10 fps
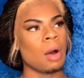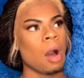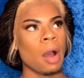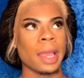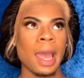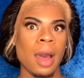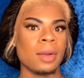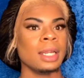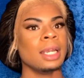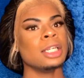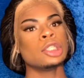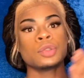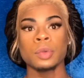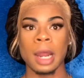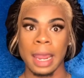all county,
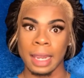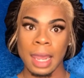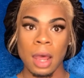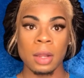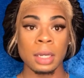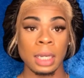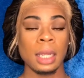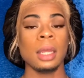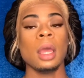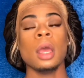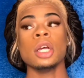tri-county.